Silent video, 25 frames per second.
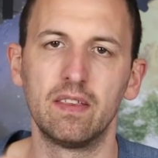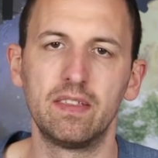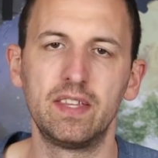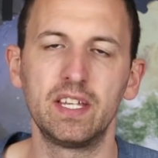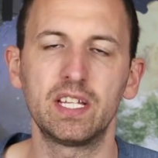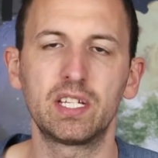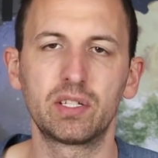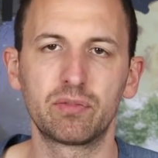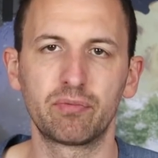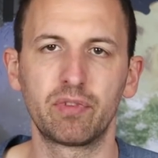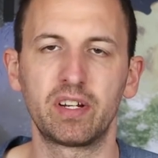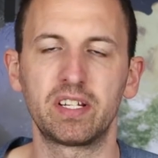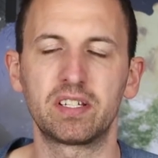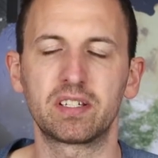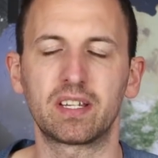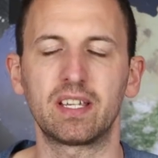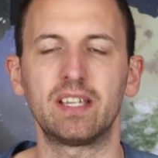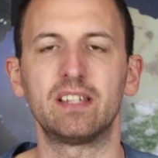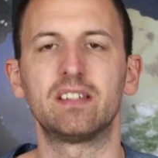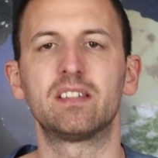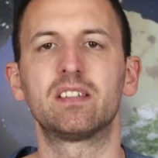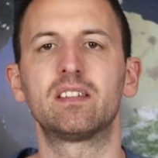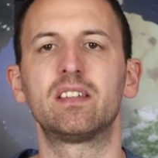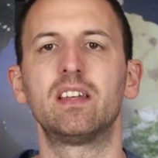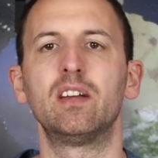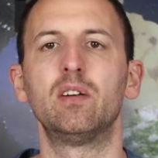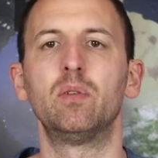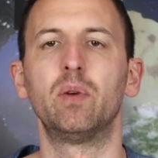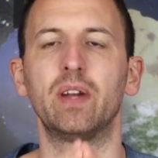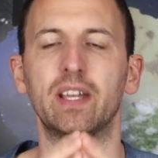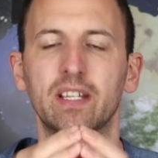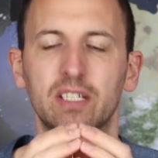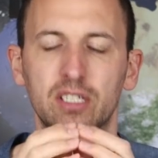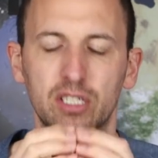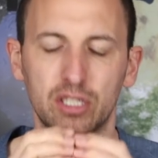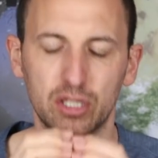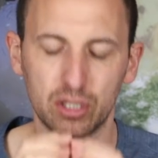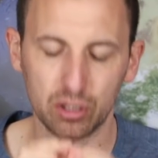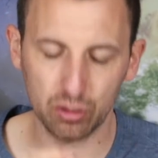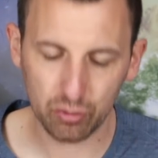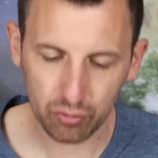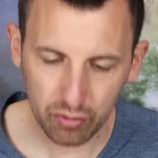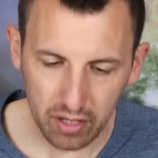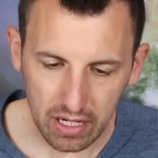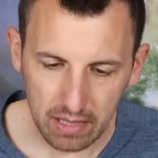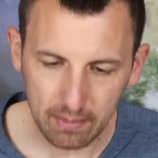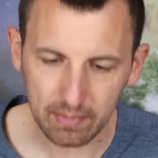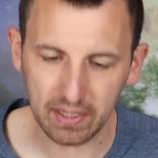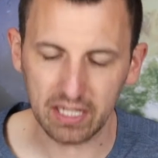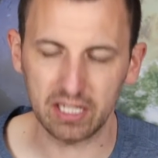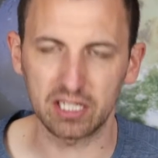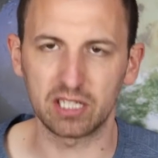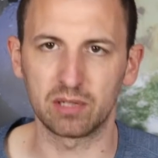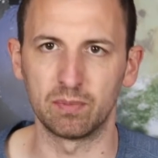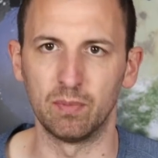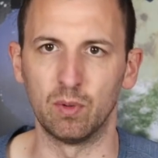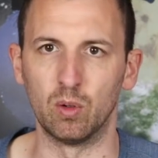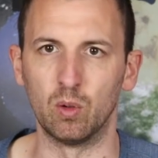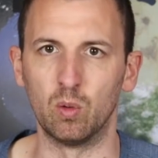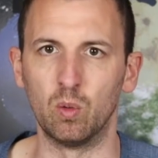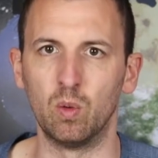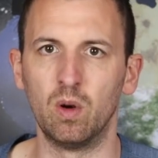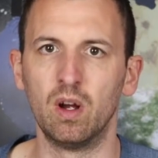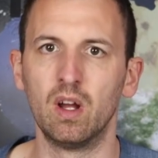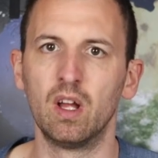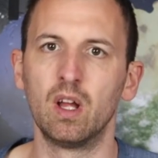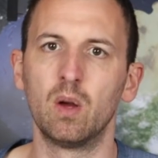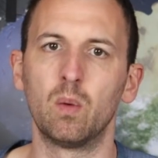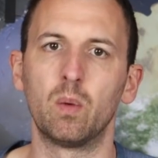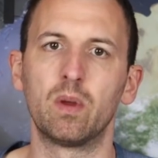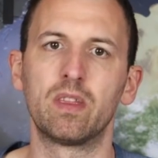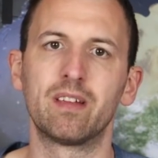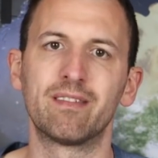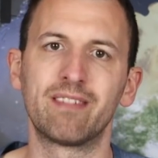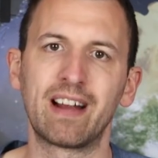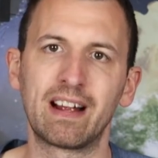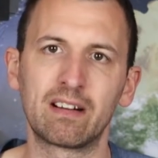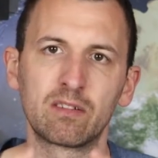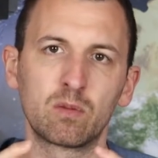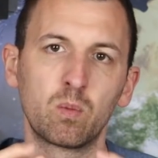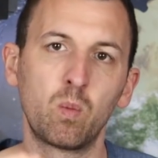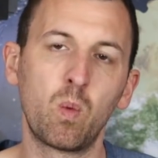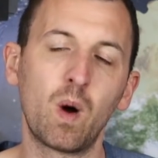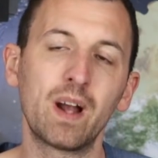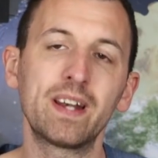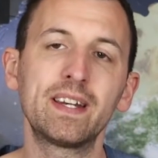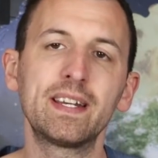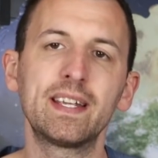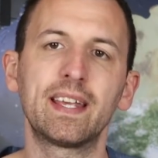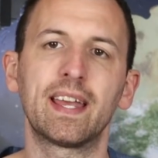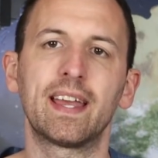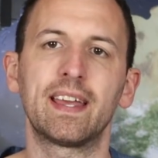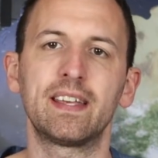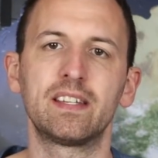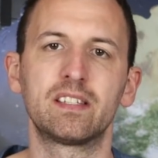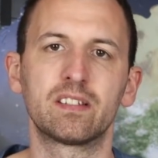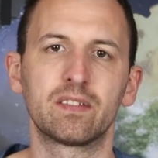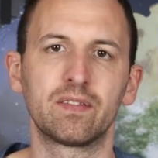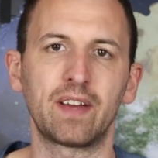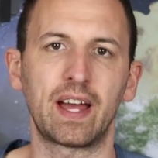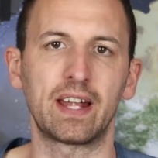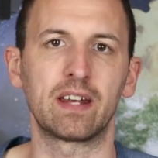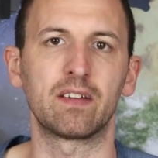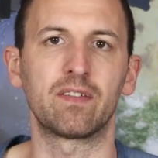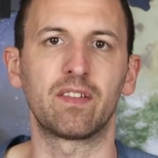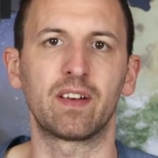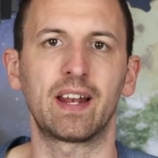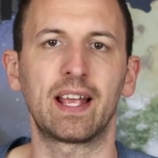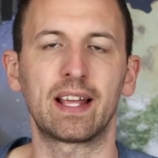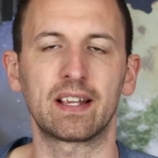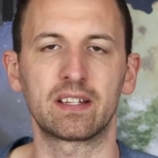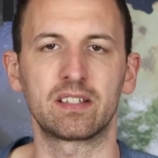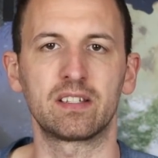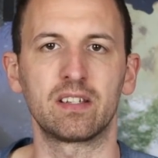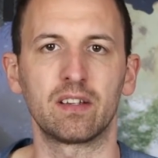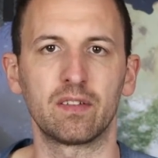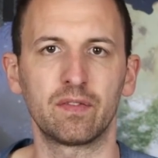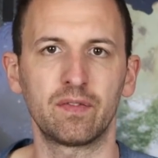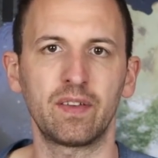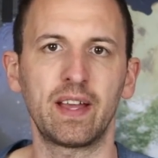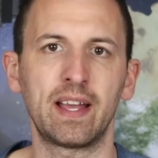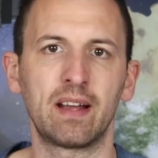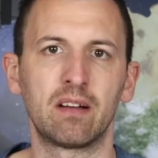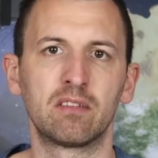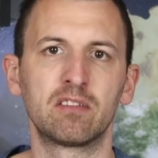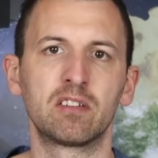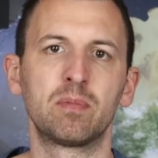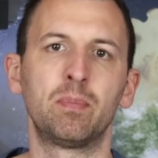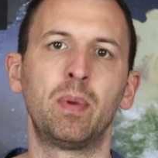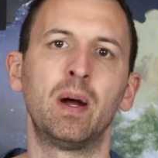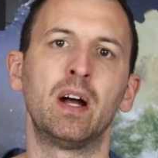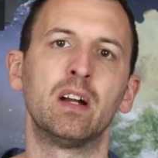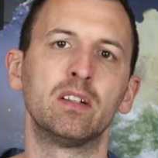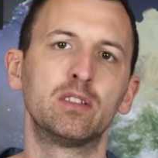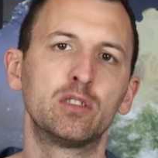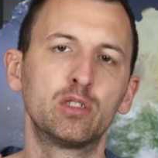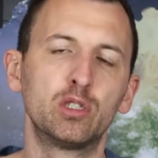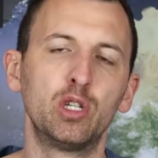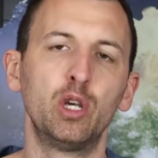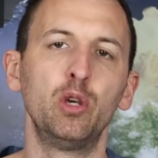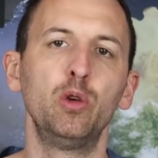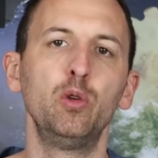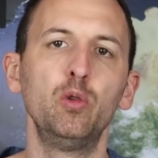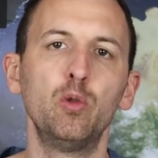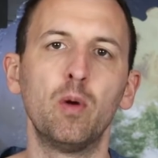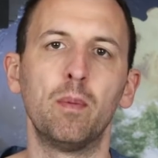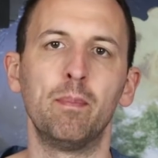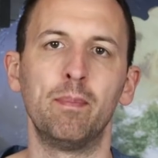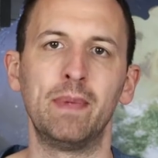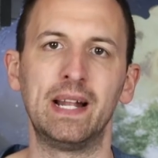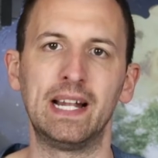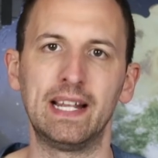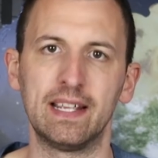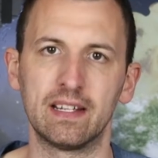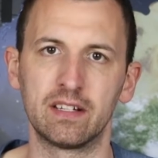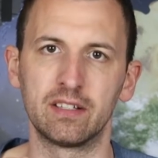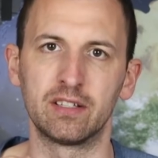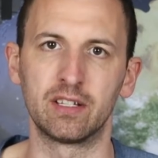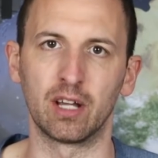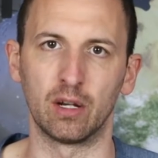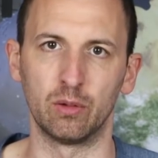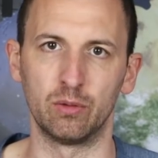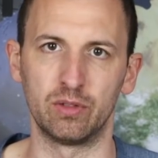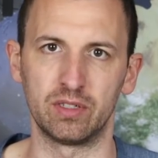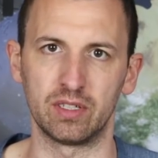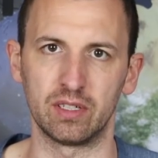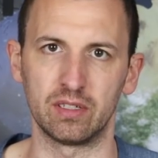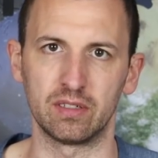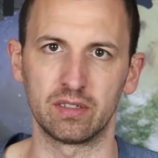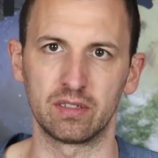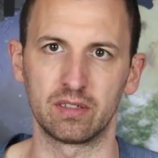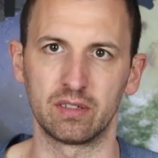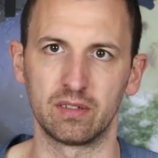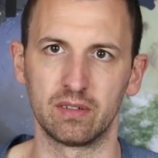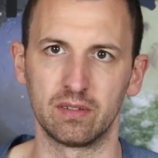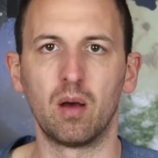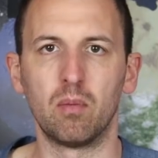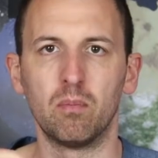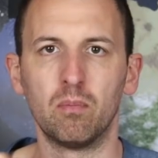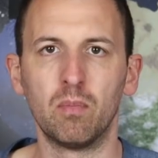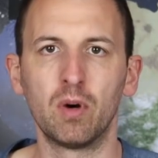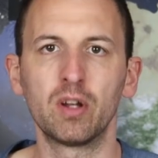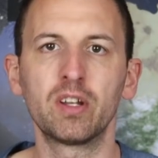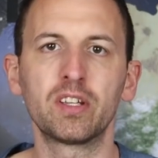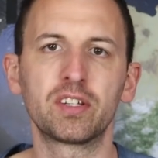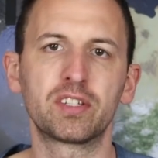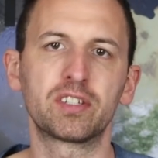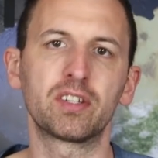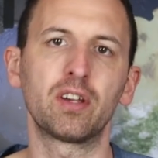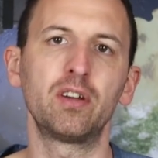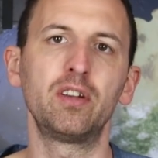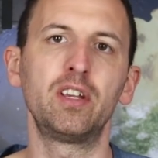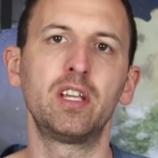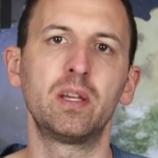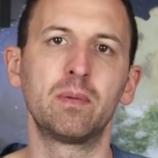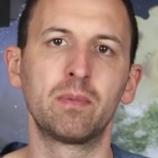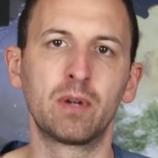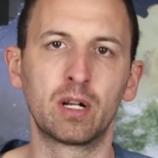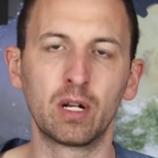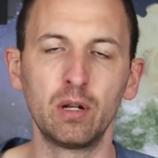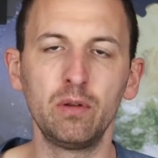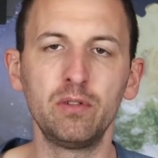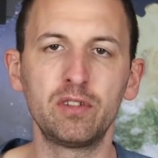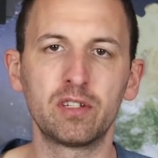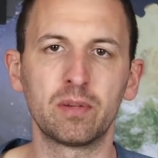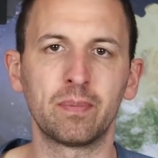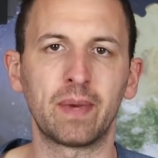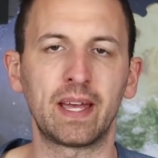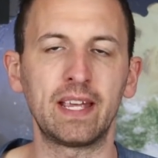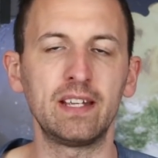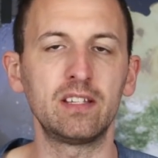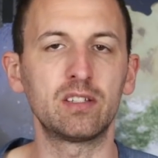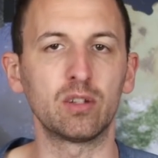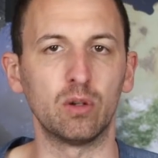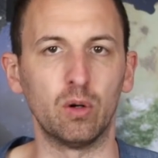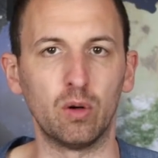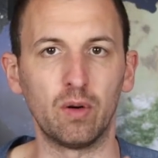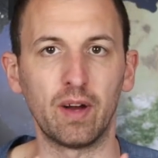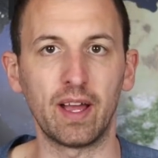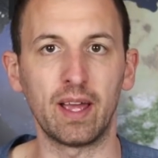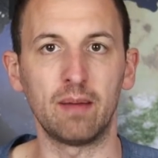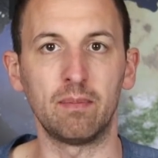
this risk is still extremely small, with around one case of anaphylaxia found per two million doses. Monosodium glutamate, or